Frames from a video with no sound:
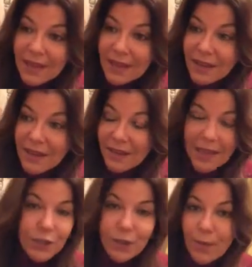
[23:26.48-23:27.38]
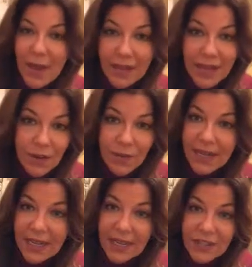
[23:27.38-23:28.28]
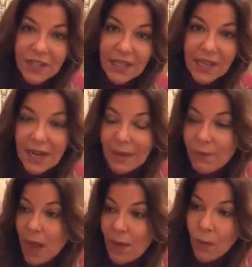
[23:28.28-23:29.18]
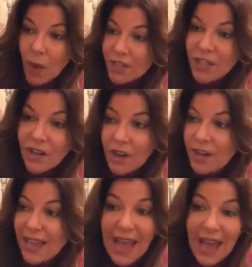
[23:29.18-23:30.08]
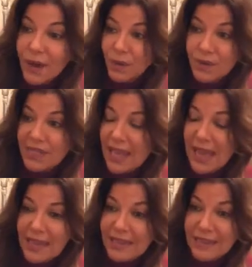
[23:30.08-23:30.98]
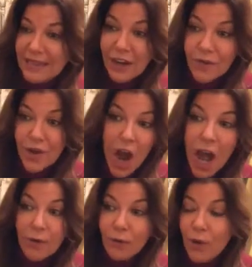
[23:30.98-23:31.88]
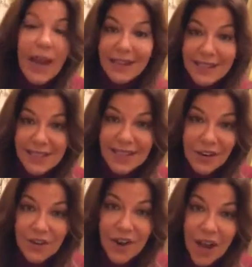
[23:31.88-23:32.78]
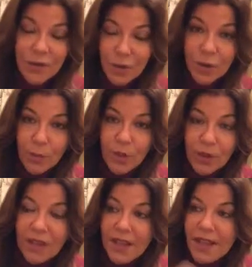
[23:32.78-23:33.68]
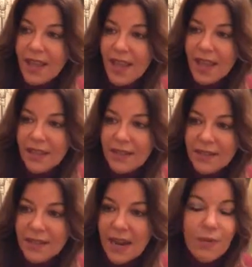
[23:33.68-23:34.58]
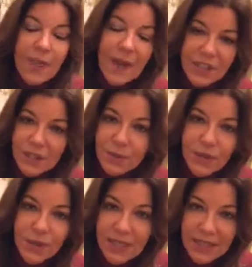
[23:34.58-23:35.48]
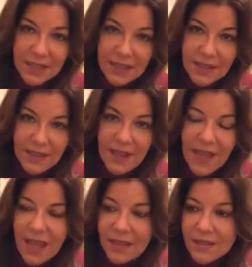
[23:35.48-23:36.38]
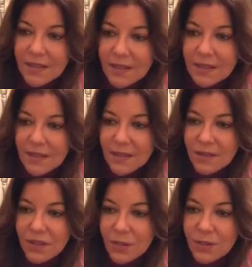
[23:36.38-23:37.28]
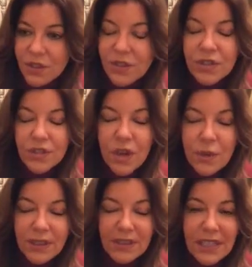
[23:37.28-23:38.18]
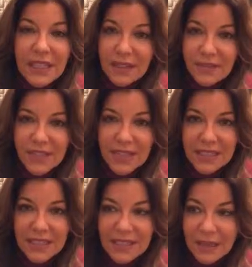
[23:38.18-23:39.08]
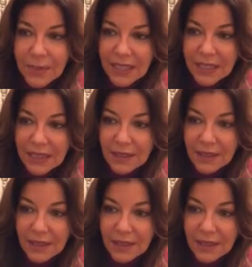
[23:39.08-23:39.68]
the electromagnetic radiation. And I'm watching our cows and they're not right. They're not normal. And everyone thought she was crazy. And she was just so relieved that somebody